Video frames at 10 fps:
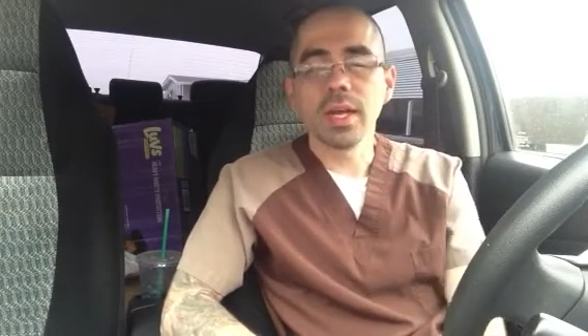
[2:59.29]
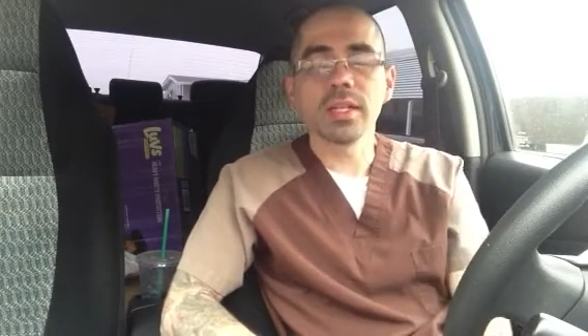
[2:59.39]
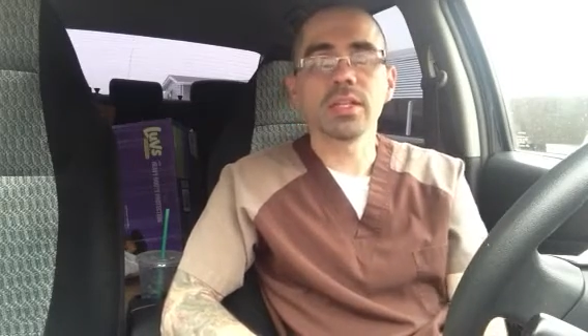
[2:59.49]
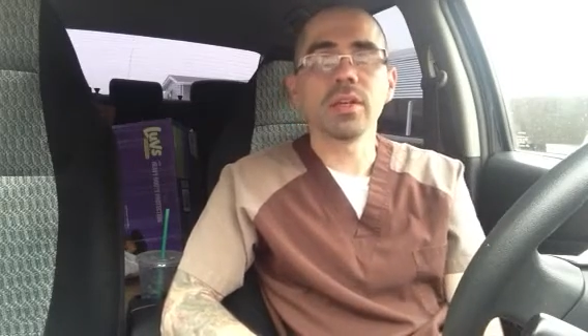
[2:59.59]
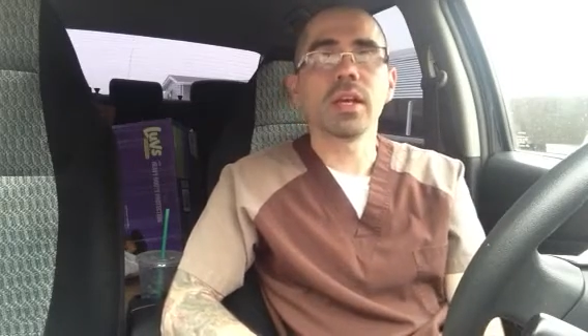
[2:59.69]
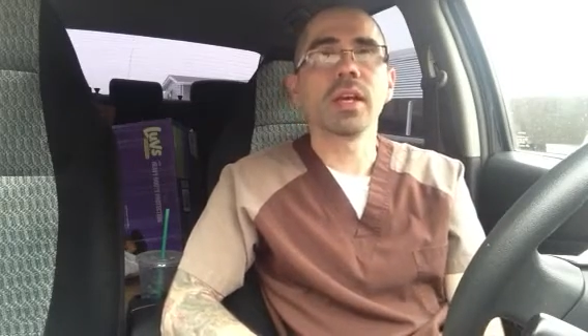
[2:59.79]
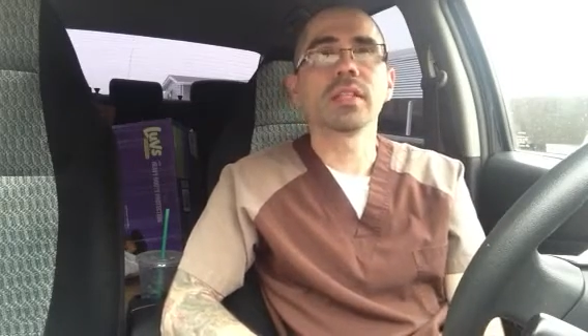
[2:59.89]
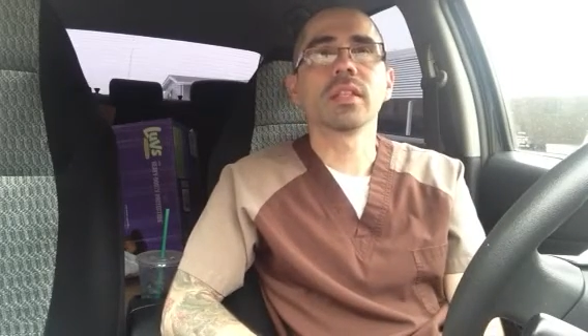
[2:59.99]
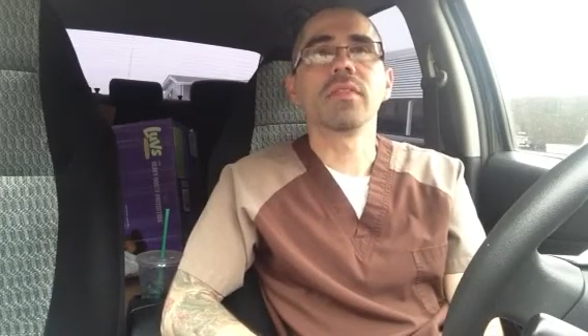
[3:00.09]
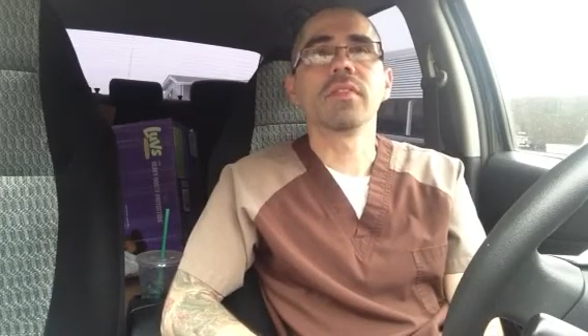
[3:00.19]
until it
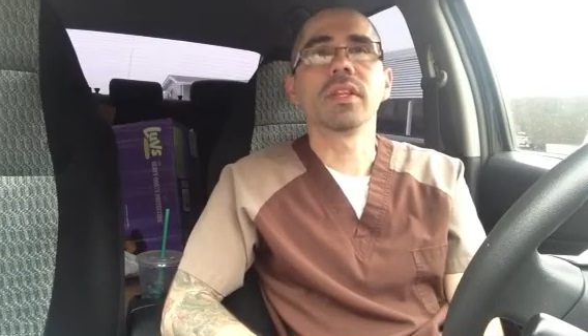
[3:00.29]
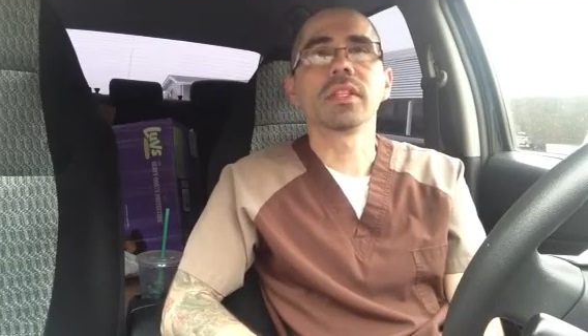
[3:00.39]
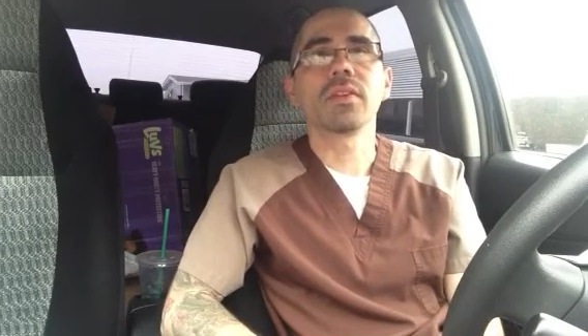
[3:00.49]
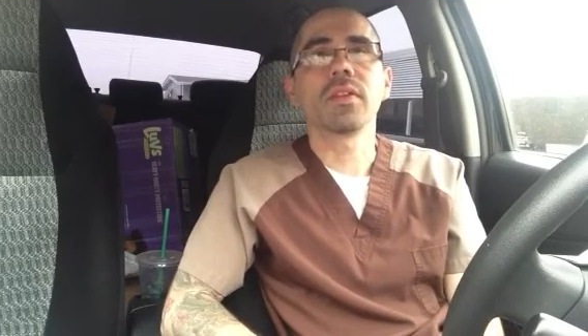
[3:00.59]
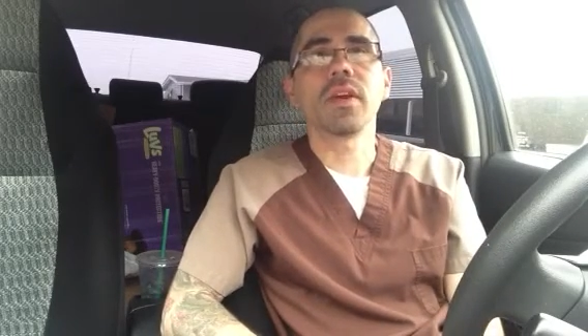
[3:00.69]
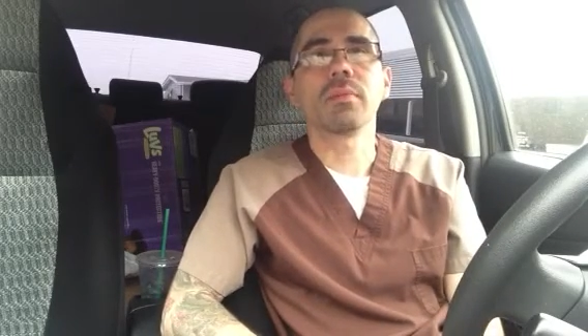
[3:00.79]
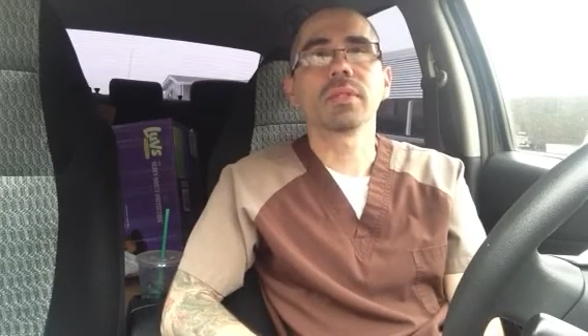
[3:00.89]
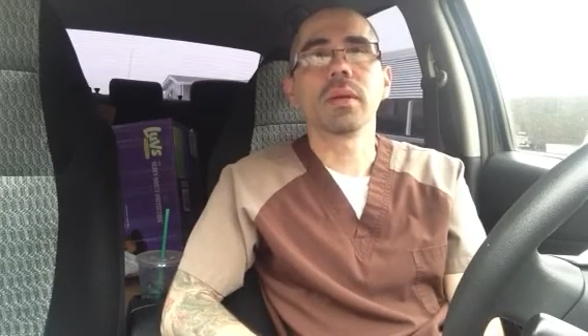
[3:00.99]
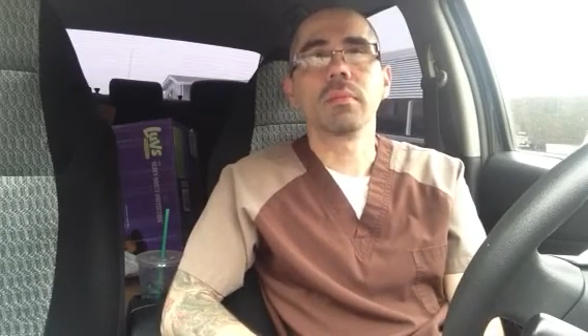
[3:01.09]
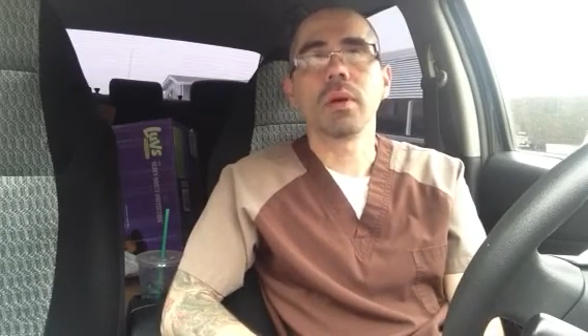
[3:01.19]
hits the 50-75%